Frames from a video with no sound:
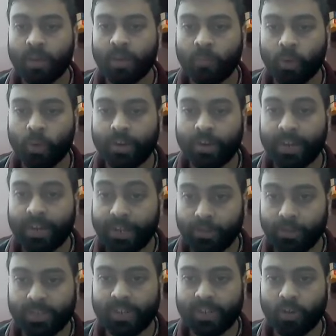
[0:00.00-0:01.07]
would
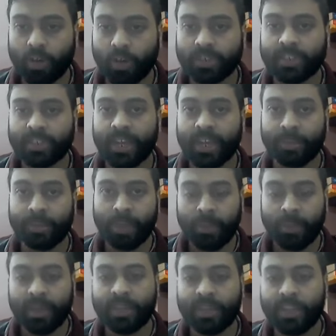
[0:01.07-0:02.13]
reduce that cost, and
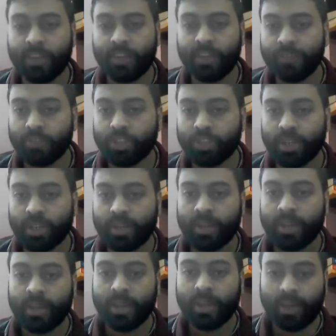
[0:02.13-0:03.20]
maybe in the near future
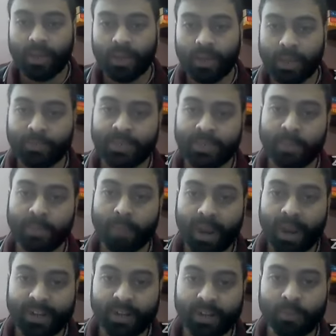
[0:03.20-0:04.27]
MCM
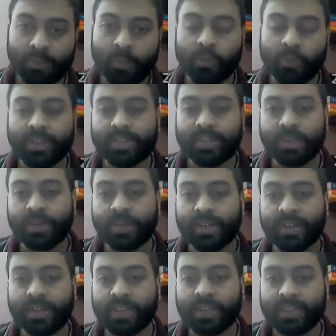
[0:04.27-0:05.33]
might come up with this
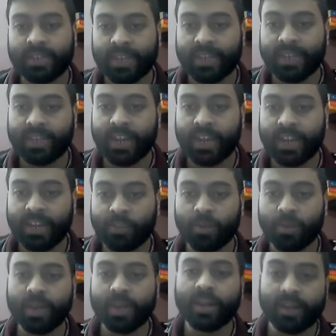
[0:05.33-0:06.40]
liberty, saying that you
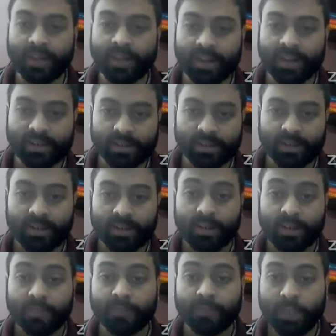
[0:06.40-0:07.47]
can conduct
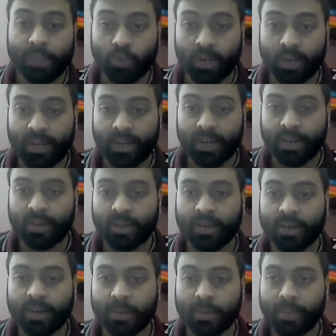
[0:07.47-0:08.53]
virtual
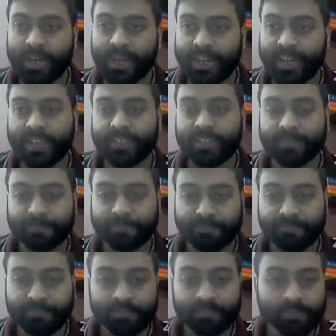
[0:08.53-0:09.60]
meetings.
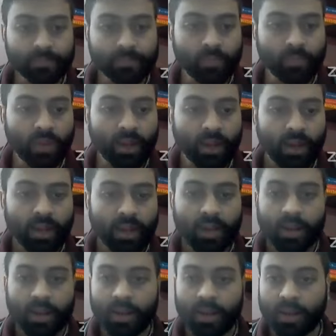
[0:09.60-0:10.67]

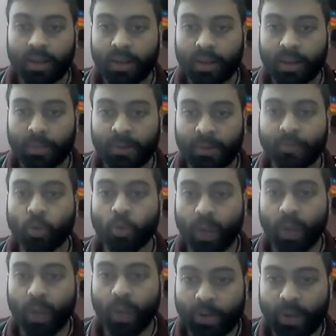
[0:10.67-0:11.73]
But for
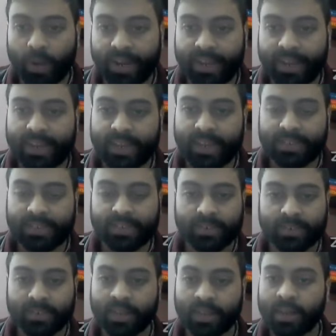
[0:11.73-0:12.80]
2020, yes,
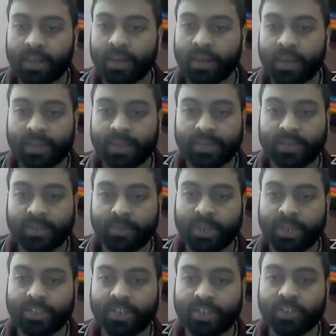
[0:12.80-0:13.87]
as the
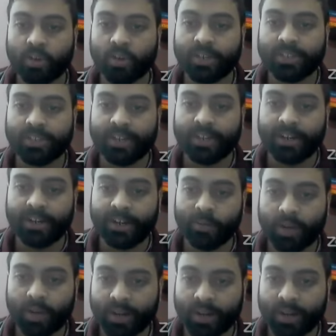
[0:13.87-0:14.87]
ministry has already stated, you can